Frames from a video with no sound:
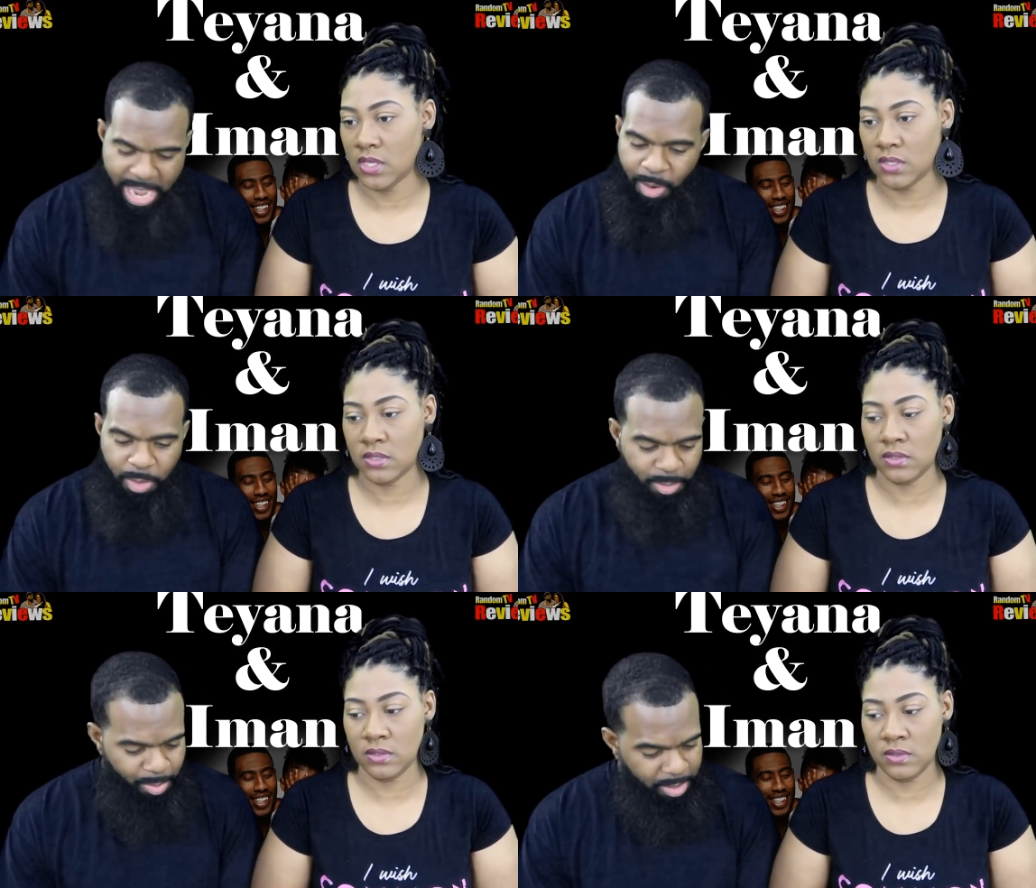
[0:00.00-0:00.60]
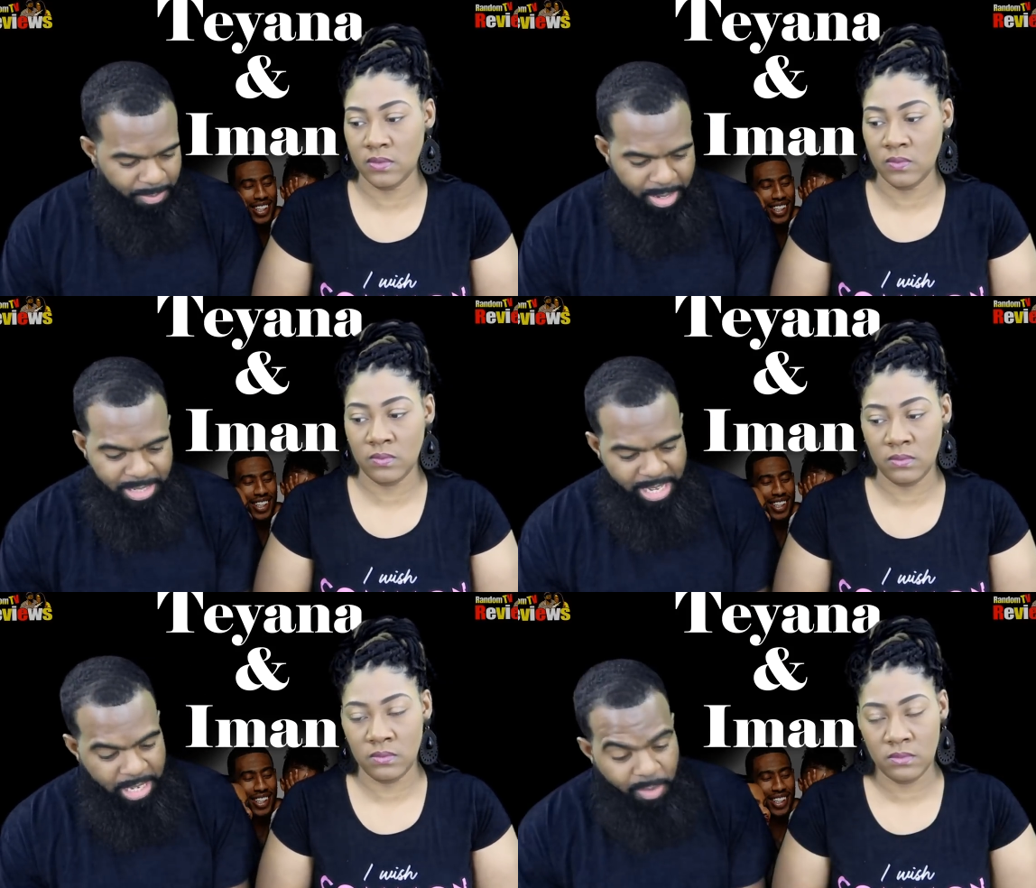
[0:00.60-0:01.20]
Speaker 1: that was pretty
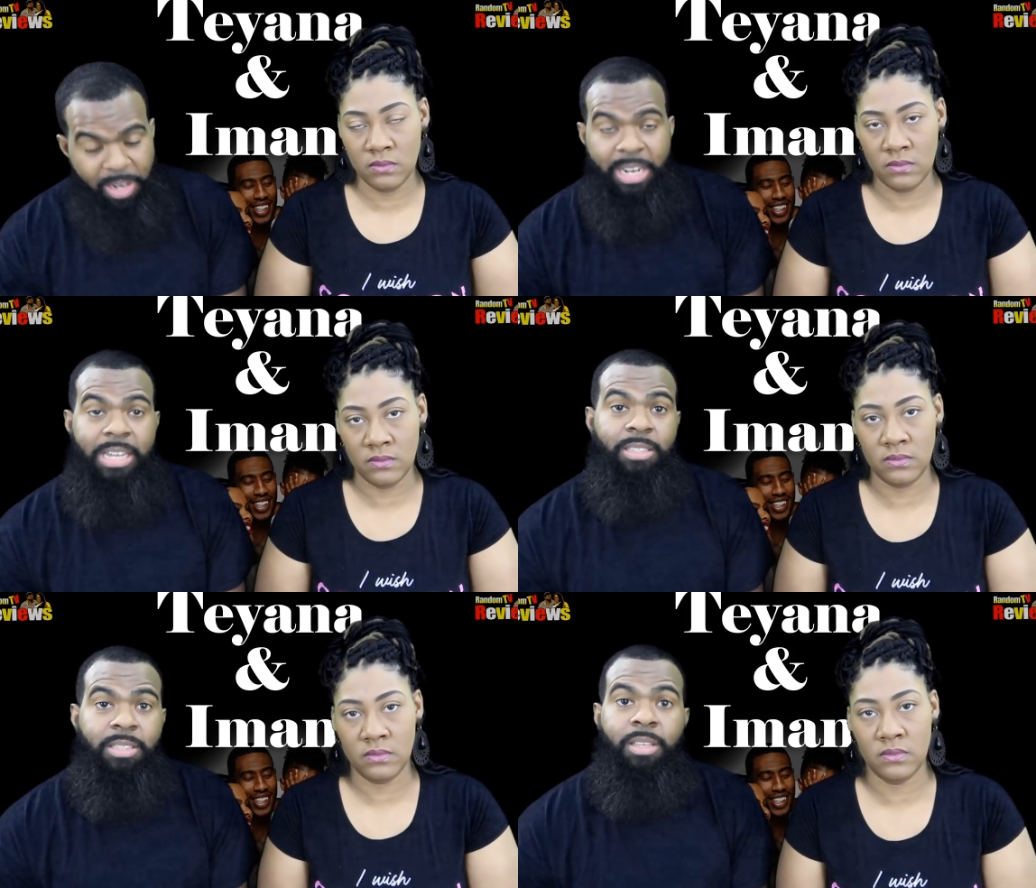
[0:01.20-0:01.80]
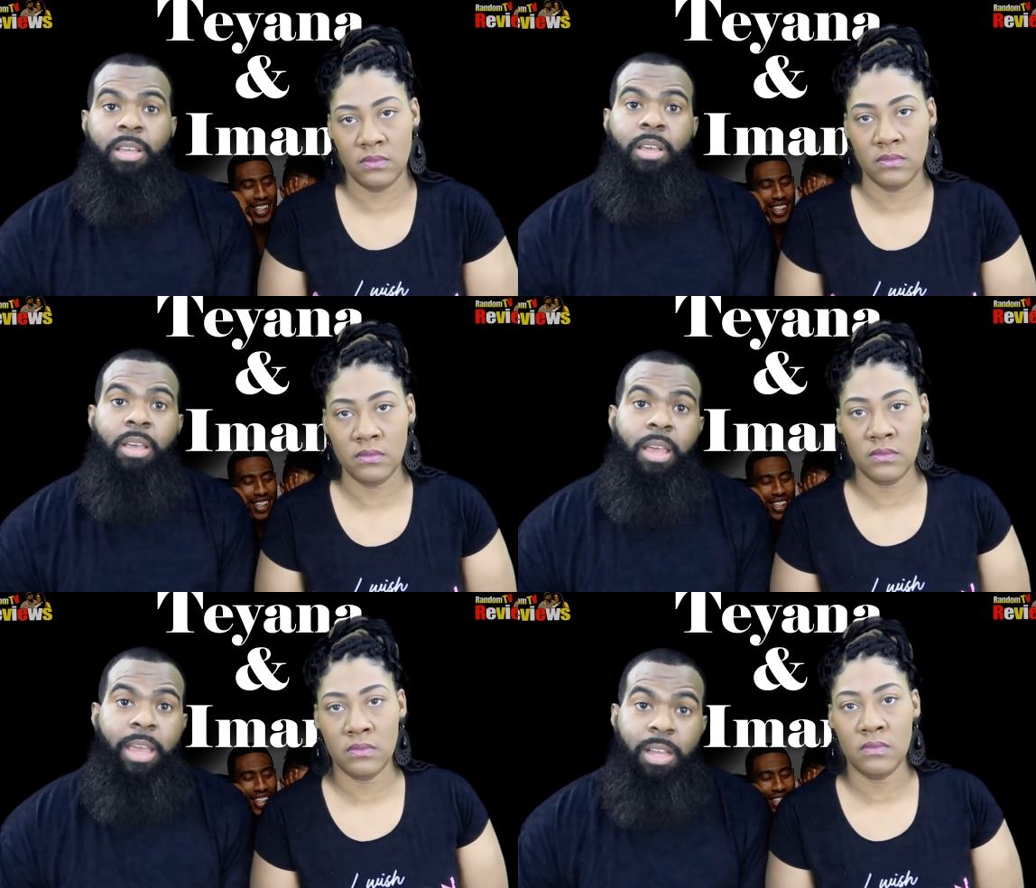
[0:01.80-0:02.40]
much hindering us
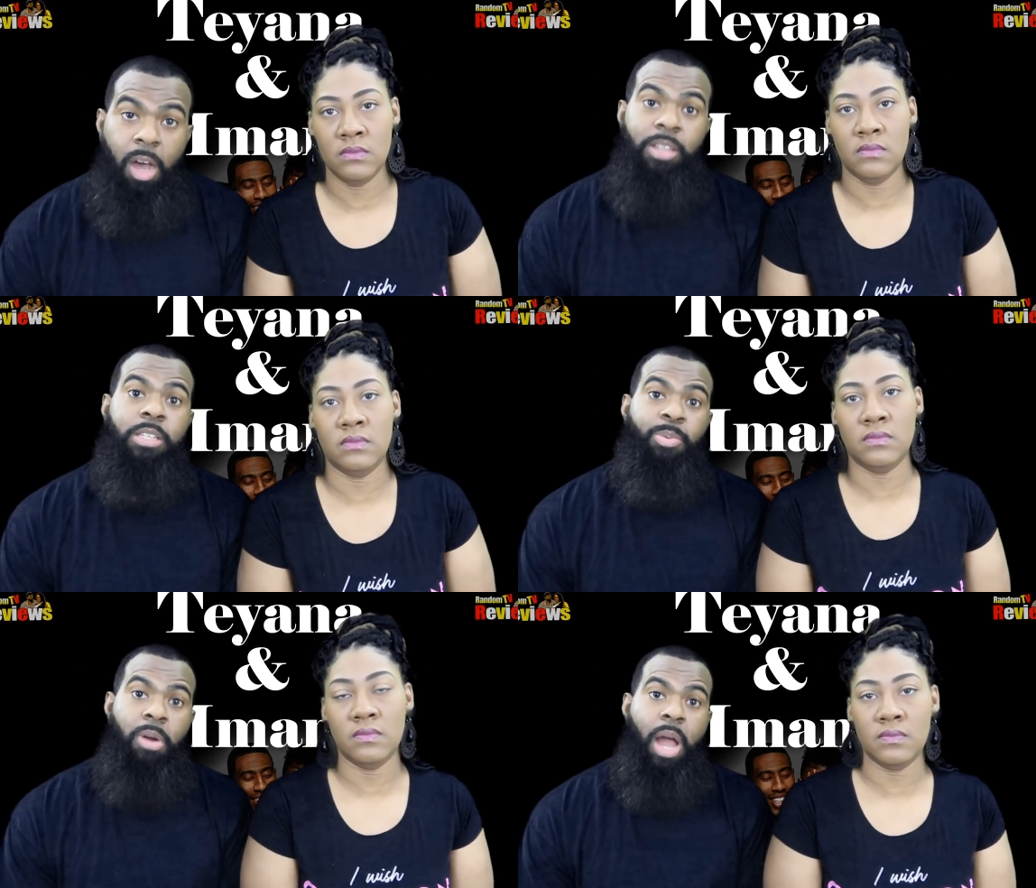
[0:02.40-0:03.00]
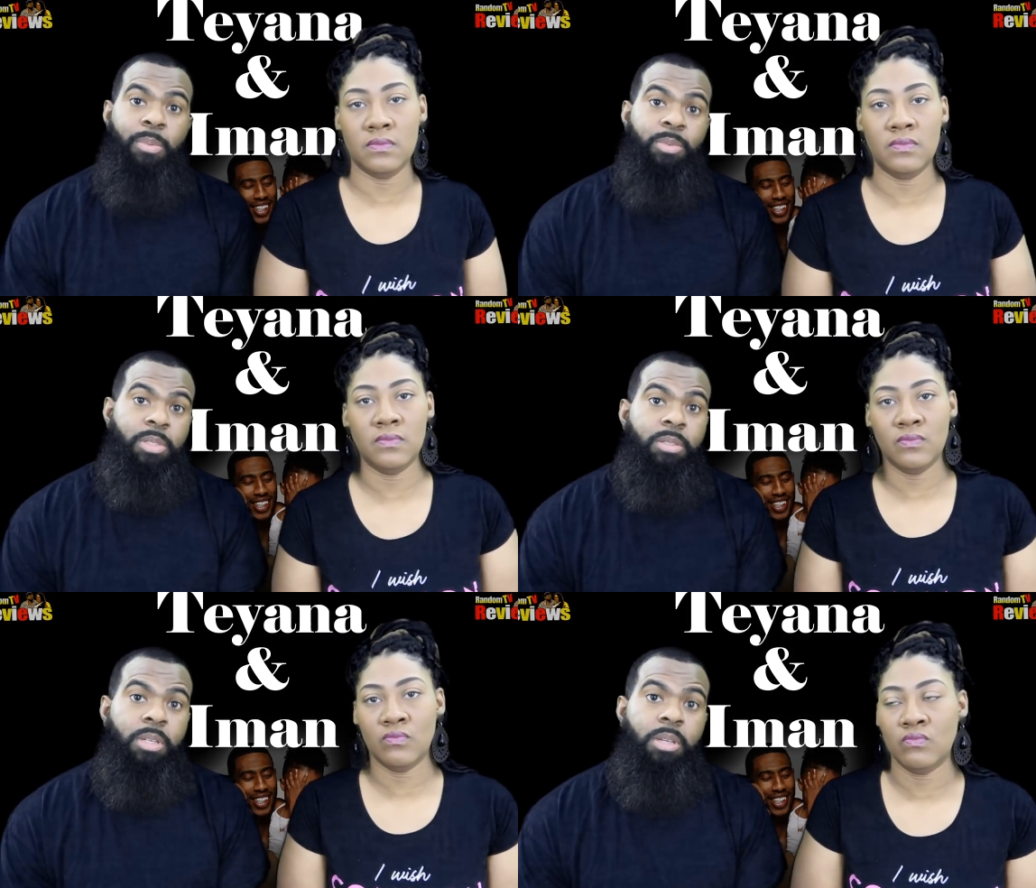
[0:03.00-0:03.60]
and causing us
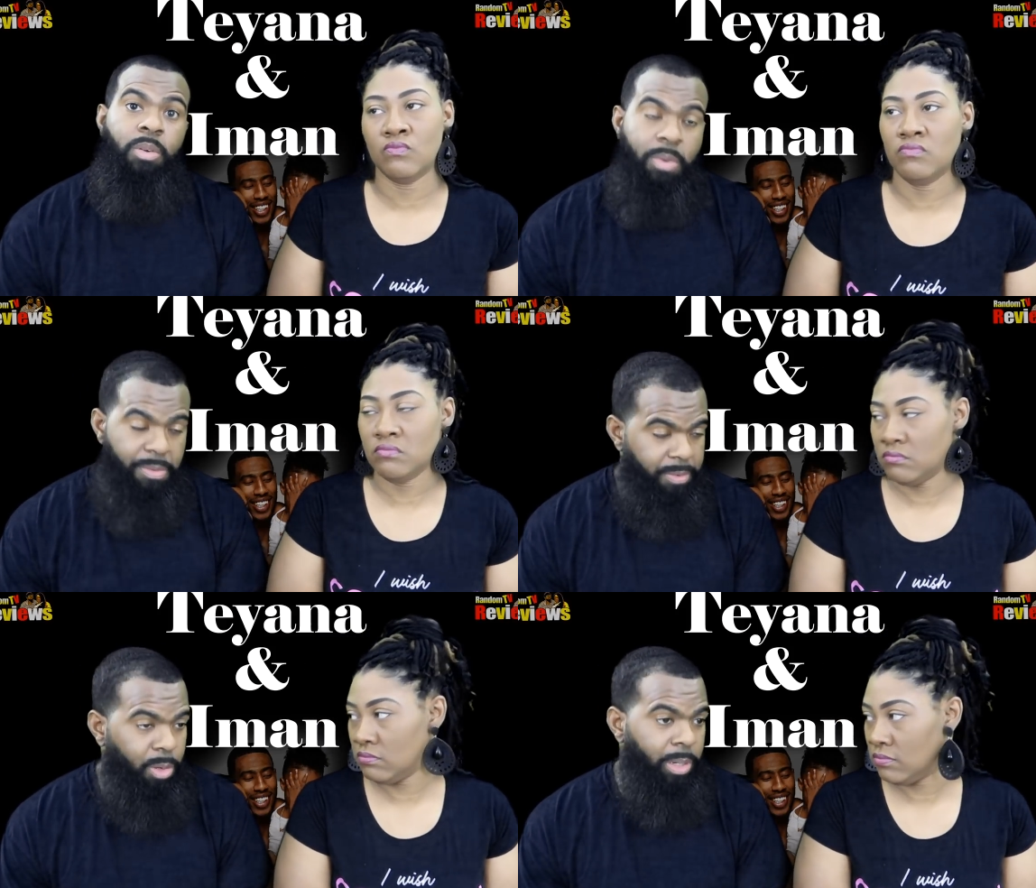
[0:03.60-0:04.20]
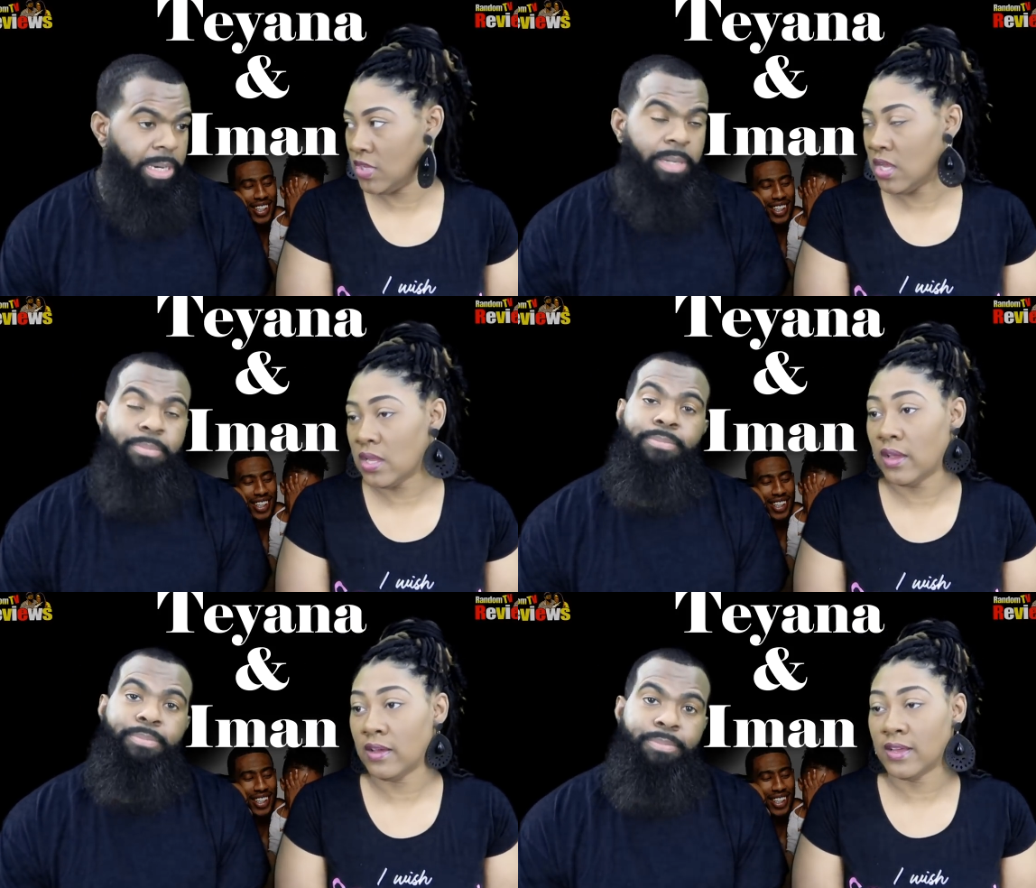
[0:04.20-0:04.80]
problems we folded.
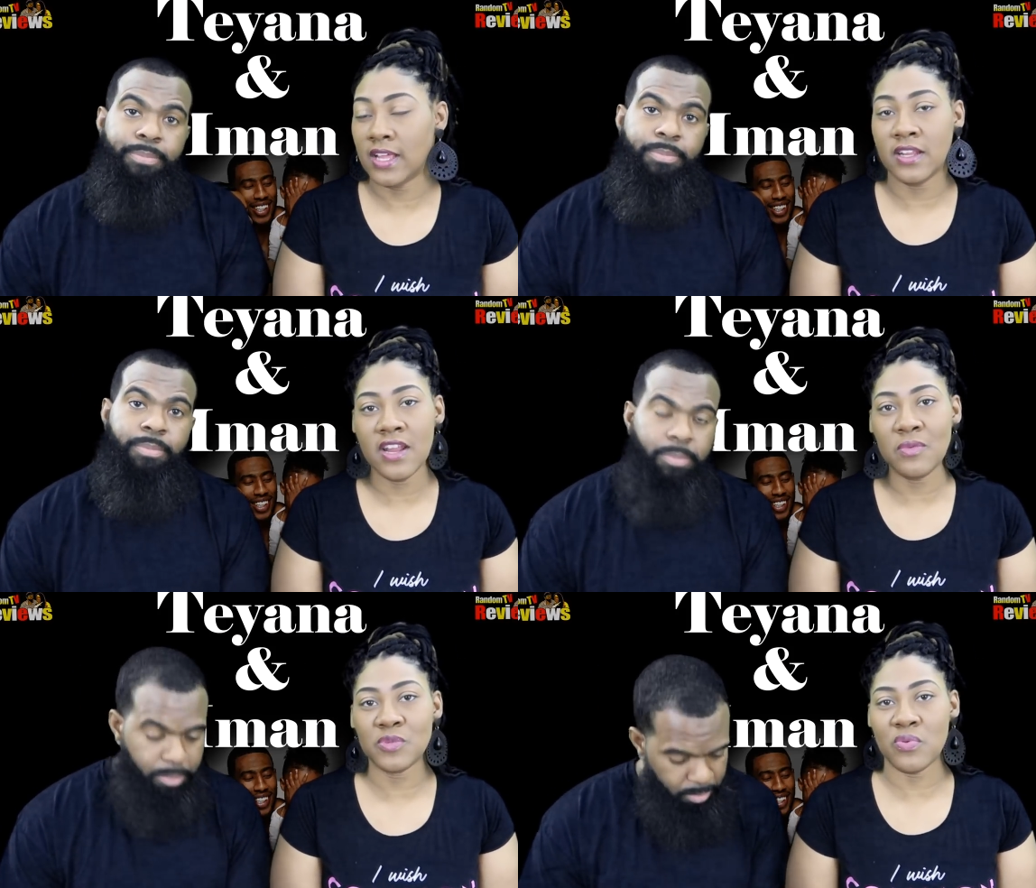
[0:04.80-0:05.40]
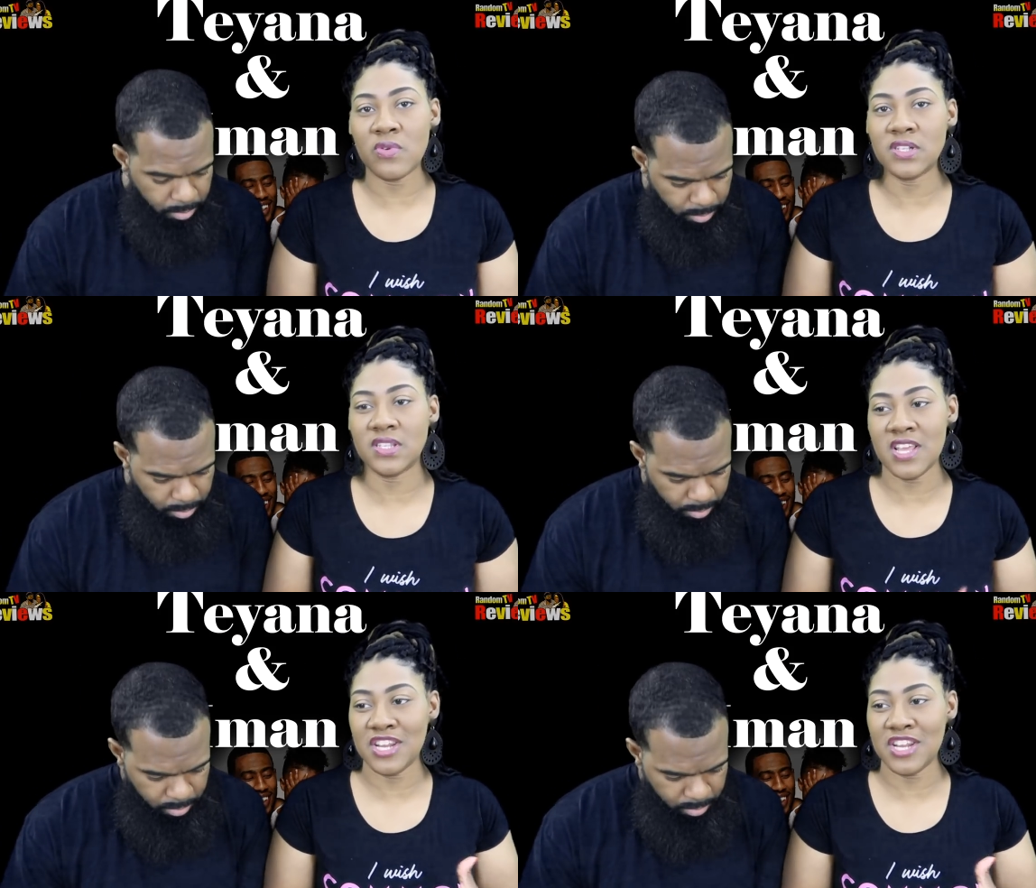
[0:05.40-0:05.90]
Speaker 2: Yeah, and then there was points